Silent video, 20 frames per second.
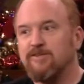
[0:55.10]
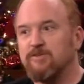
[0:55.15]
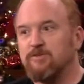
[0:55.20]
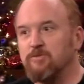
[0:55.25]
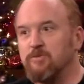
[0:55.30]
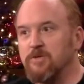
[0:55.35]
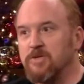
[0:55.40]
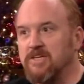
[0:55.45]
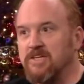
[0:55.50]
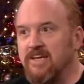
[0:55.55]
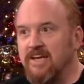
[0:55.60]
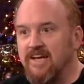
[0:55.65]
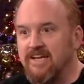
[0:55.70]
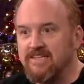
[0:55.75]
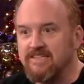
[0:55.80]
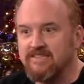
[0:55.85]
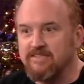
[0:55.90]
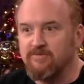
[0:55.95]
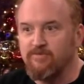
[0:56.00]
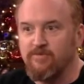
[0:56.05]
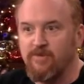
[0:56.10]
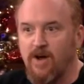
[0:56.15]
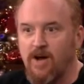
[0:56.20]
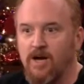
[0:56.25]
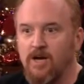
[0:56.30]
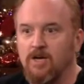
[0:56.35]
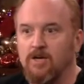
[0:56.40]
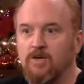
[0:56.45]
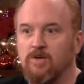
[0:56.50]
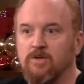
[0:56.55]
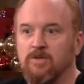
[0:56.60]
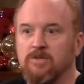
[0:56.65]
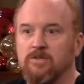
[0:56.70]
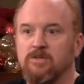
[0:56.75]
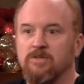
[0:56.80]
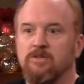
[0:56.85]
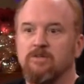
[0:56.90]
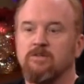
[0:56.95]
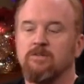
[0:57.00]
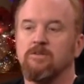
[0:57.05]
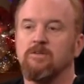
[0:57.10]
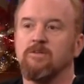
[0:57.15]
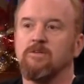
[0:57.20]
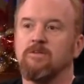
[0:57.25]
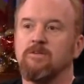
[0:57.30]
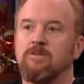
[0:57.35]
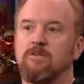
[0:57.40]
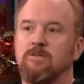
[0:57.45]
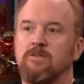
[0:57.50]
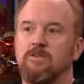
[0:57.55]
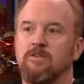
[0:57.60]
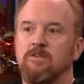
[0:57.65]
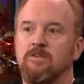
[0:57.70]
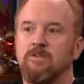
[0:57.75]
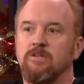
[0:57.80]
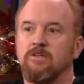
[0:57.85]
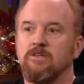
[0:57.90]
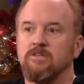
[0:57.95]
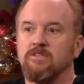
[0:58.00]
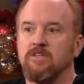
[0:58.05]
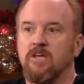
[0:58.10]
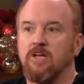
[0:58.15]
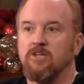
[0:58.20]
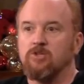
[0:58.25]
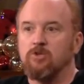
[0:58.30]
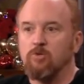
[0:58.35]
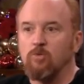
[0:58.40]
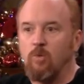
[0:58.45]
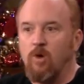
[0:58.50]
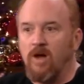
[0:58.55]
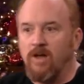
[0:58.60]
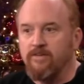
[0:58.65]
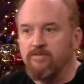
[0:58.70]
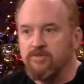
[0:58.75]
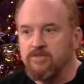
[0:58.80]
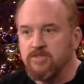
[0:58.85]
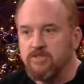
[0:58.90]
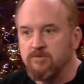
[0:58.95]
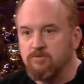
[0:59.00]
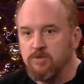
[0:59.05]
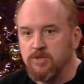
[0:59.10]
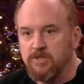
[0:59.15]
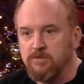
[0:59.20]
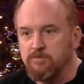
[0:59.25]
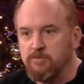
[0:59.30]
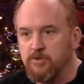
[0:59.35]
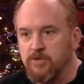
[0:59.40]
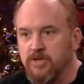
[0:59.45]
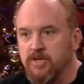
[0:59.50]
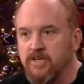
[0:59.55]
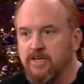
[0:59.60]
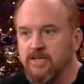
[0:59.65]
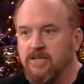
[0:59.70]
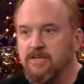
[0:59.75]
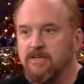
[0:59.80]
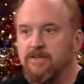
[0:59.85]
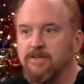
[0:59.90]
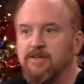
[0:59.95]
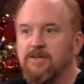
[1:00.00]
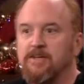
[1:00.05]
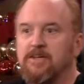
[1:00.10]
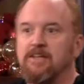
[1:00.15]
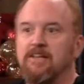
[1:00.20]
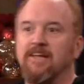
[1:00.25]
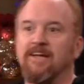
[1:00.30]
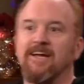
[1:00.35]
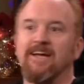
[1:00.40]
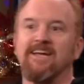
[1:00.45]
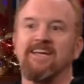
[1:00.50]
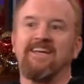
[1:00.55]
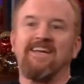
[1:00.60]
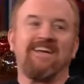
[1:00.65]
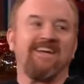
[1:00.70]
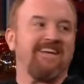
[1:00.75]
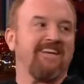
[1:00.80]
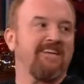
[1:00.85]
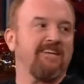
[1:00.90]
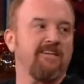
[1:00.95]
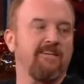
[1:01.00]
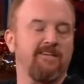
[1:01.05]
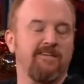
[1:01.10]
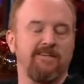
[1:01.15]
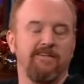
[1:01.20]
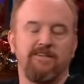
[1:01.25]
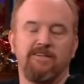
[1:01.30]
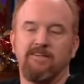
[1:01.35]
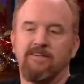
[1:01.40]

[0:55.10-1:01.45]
it's a really nice fire. Is that your wife? She's really pretty. Like, I can't.